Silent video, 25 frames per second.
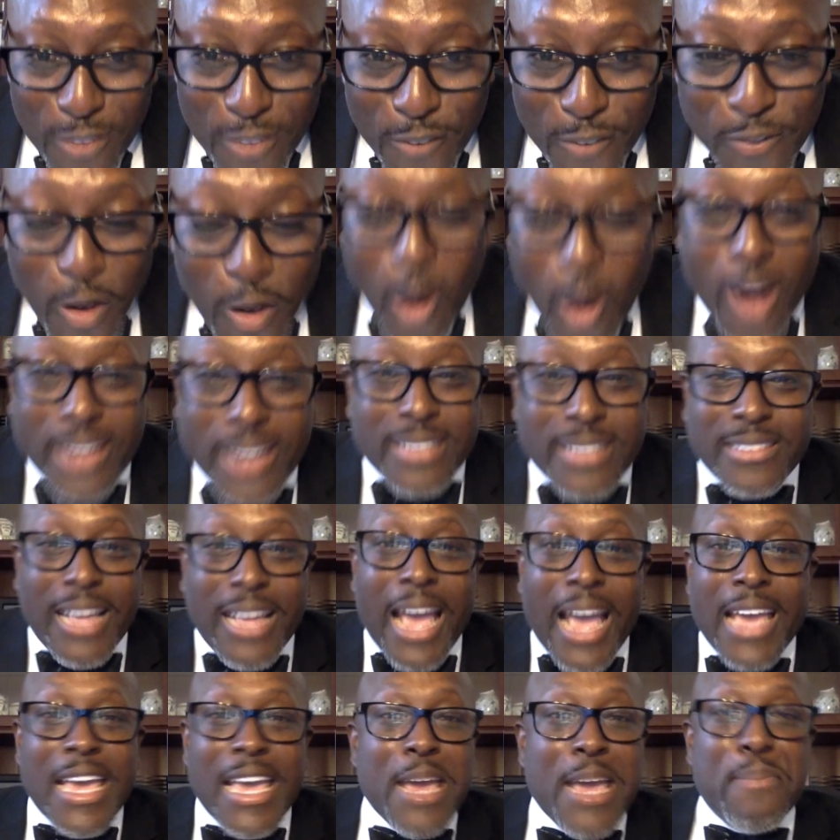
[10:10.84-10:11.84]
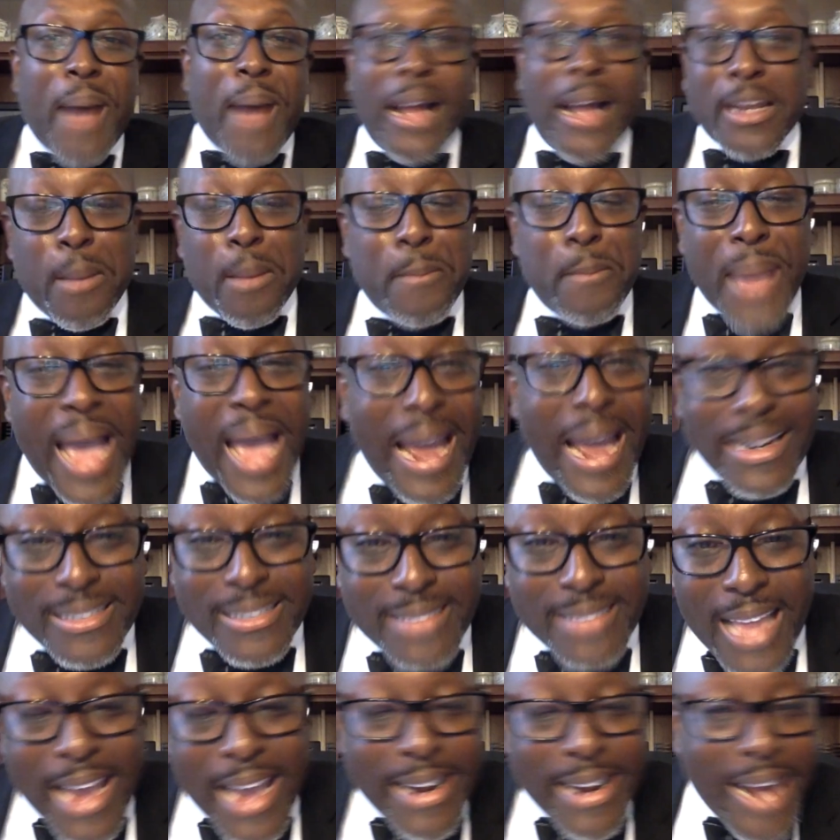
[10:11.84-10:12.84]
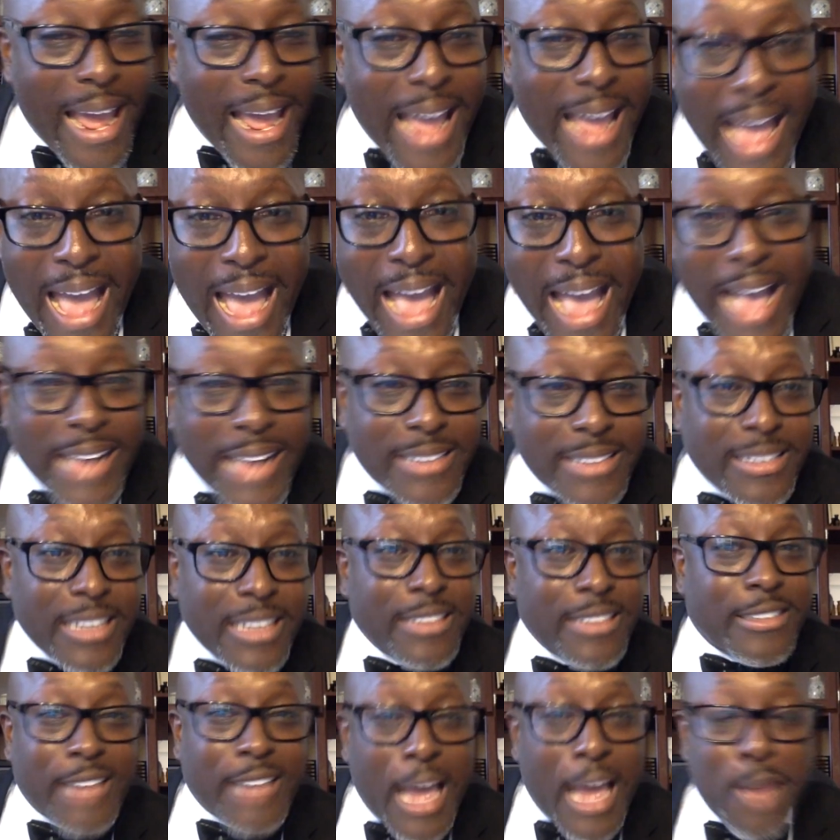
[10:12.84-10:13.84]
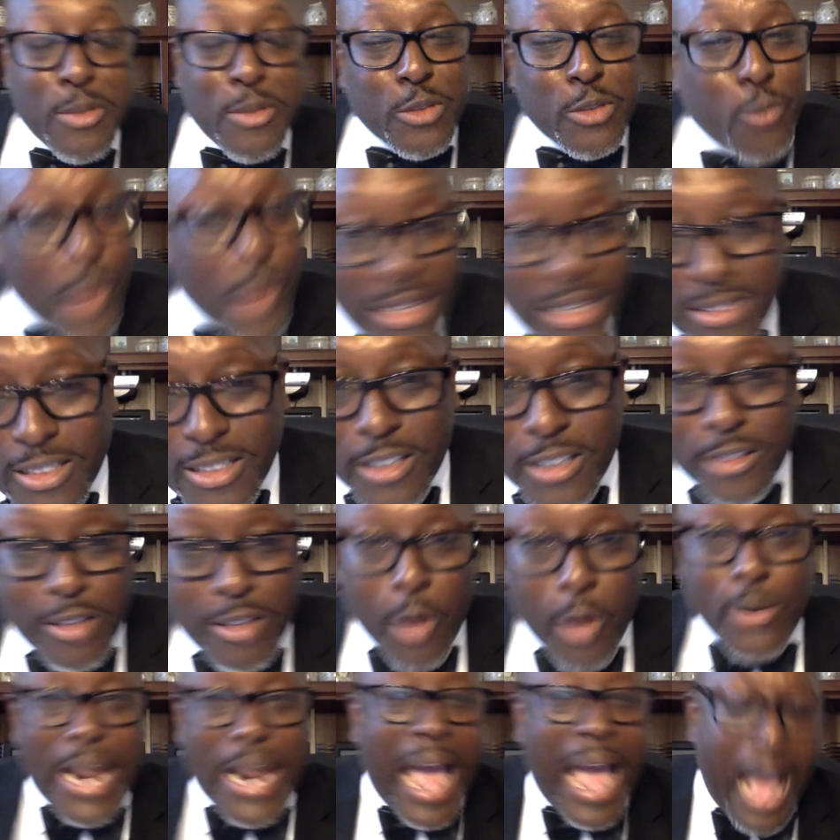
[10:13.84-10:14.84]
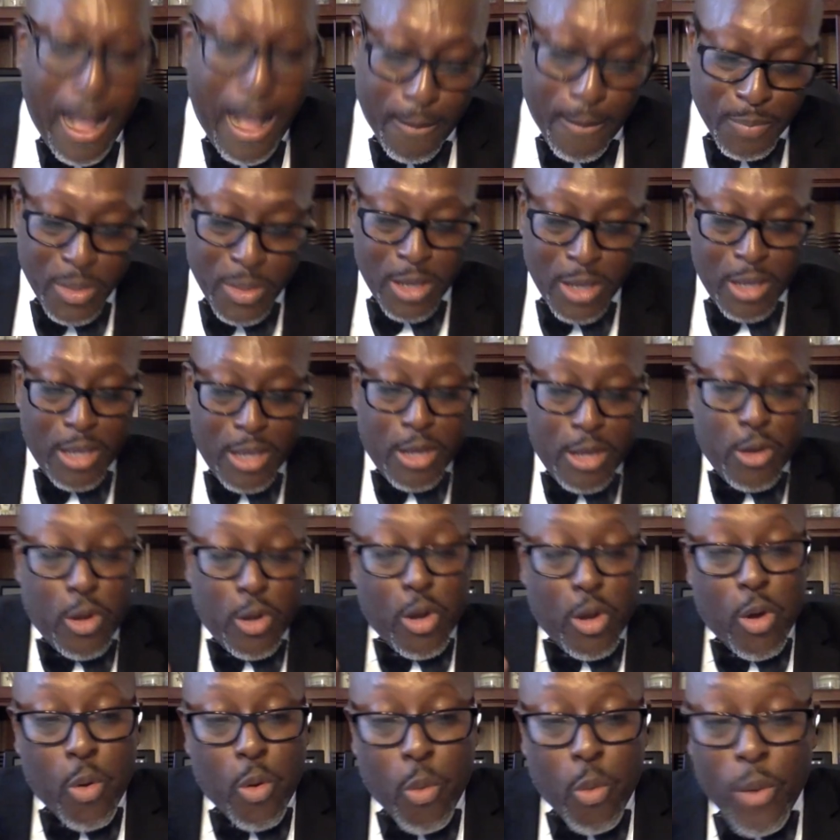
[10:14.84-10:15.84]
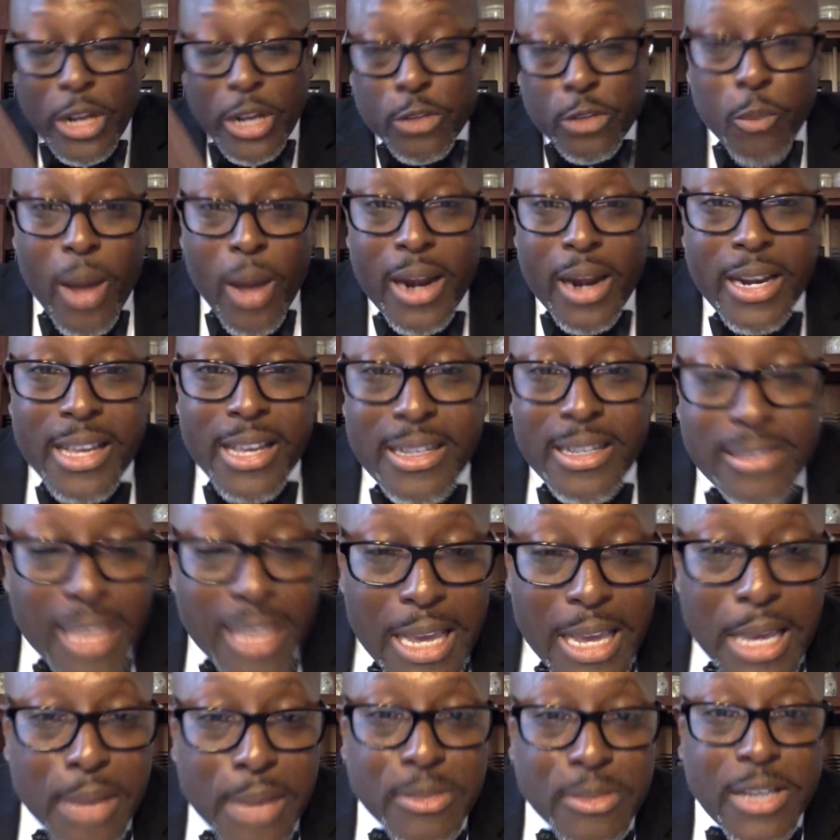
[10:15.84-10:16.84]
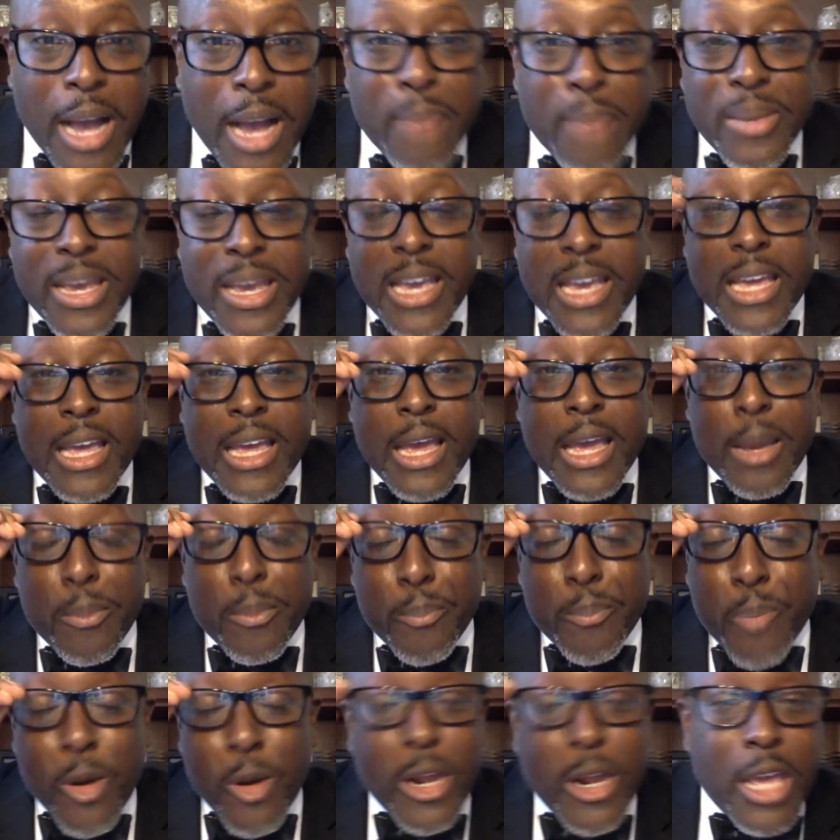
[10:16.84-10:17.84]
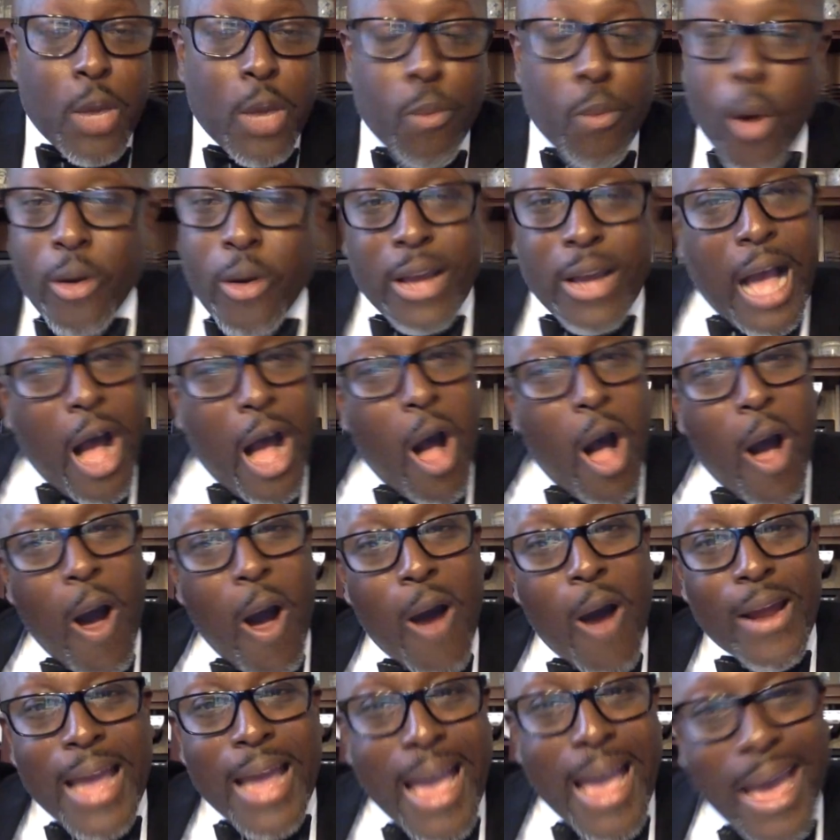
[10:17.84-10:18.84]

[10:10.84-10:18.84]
for Florida State. He about the baddest thing they had since Jameis Winston. So now, which one of these teams come in and put in work? All the